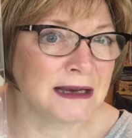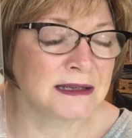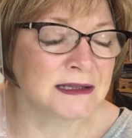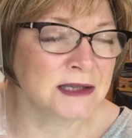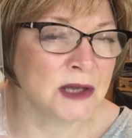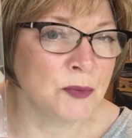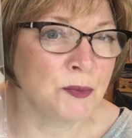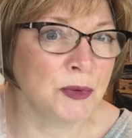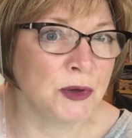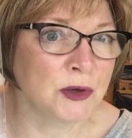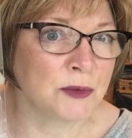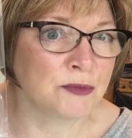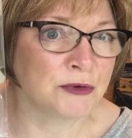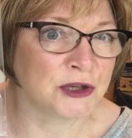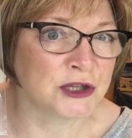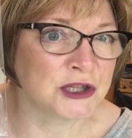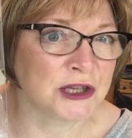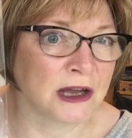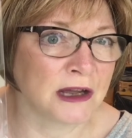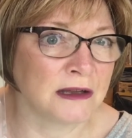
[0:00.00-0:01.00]
up your
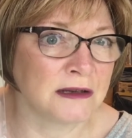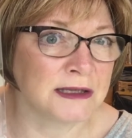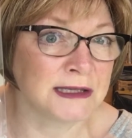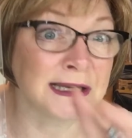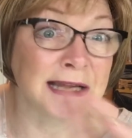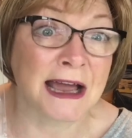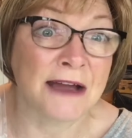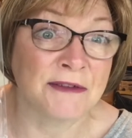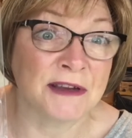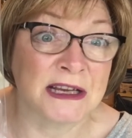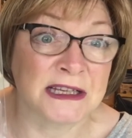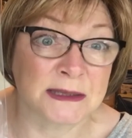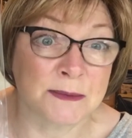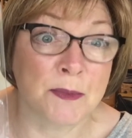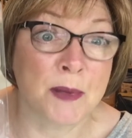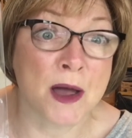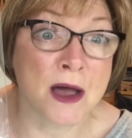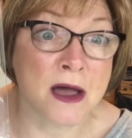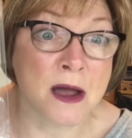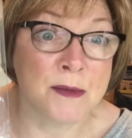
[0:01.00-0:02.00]
brushos and have it as a
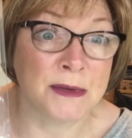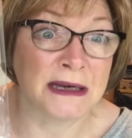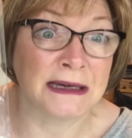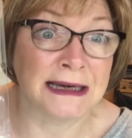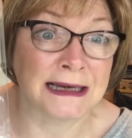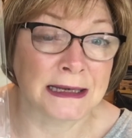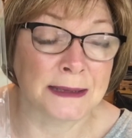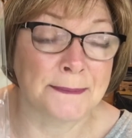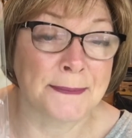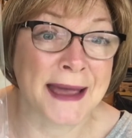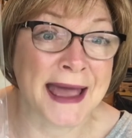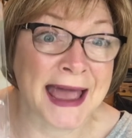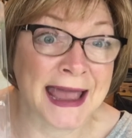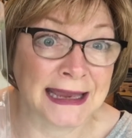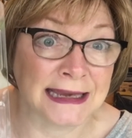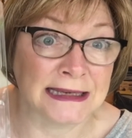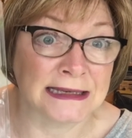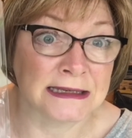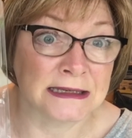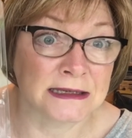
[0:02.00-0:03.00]
permanent little
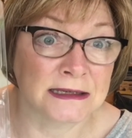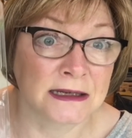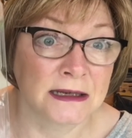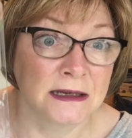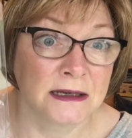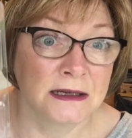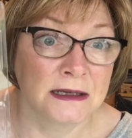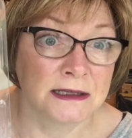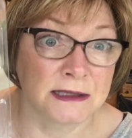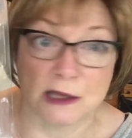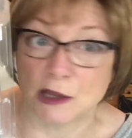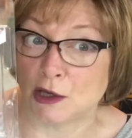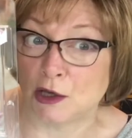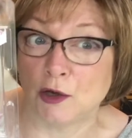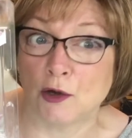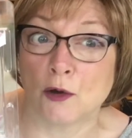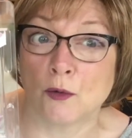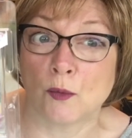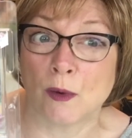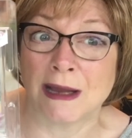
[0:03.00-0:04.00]
paint so that you're
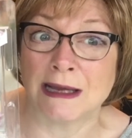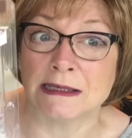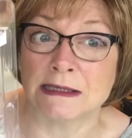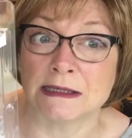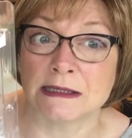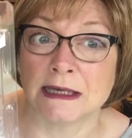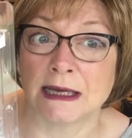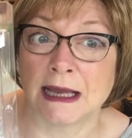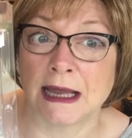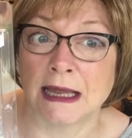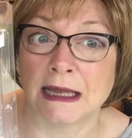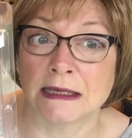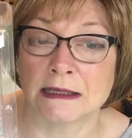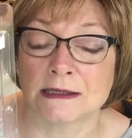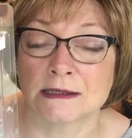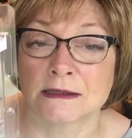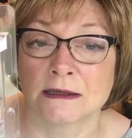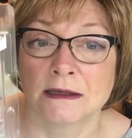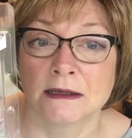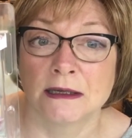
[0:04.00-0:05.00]
not wasting it.
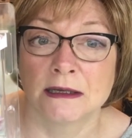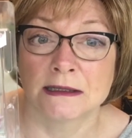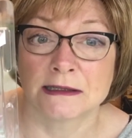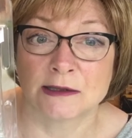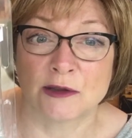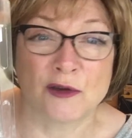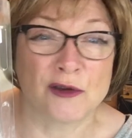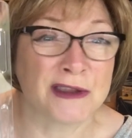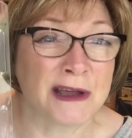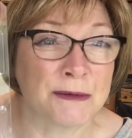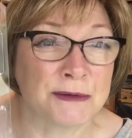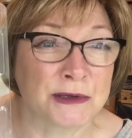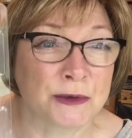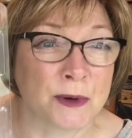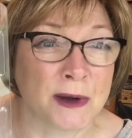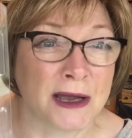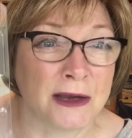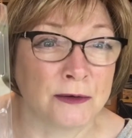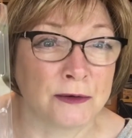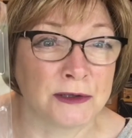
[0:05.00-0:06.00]
So I thought that was
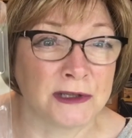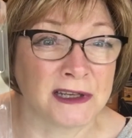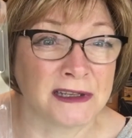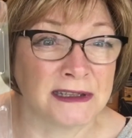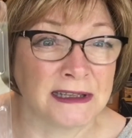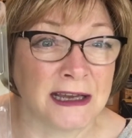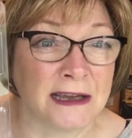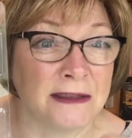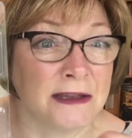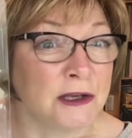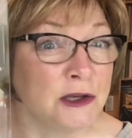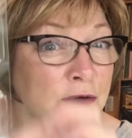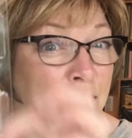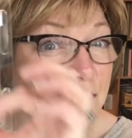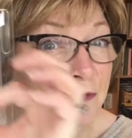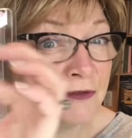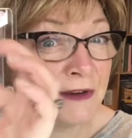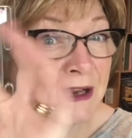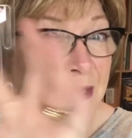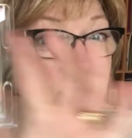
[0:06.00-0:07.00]
quite a good idea. And then you
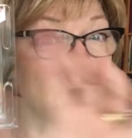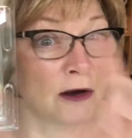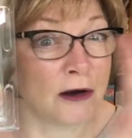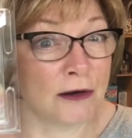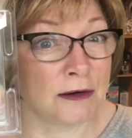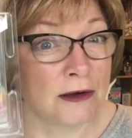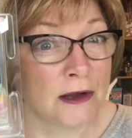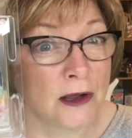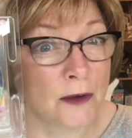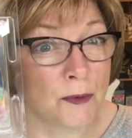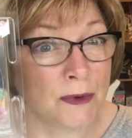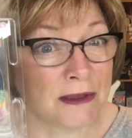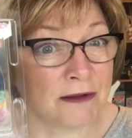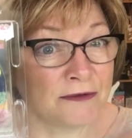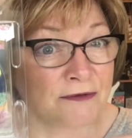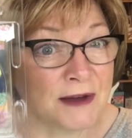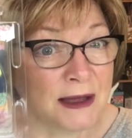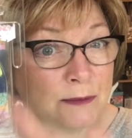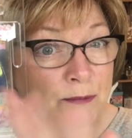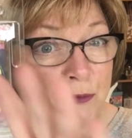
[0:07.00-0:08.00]
flick on with a
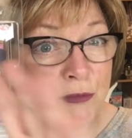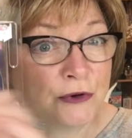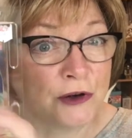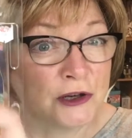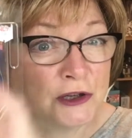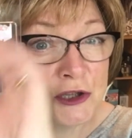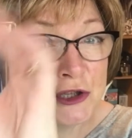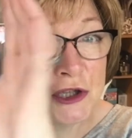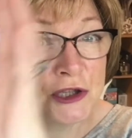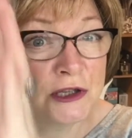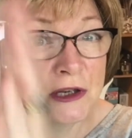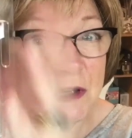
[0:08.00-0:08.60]
fan brush